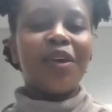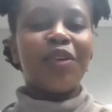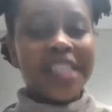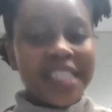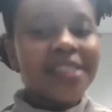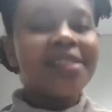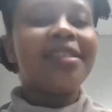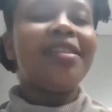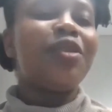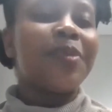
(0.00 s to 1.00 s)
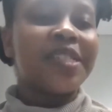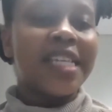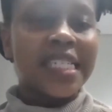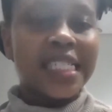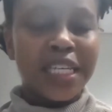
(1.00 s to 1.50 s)
Greetings, senior
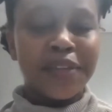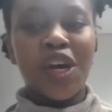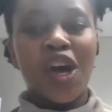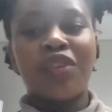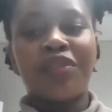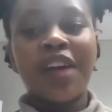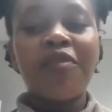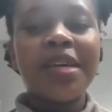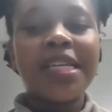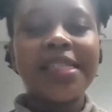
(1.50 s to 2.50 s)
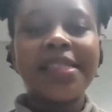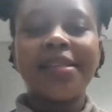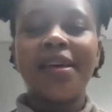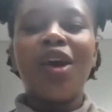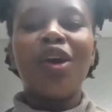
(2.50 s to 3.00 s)
representatives of governments,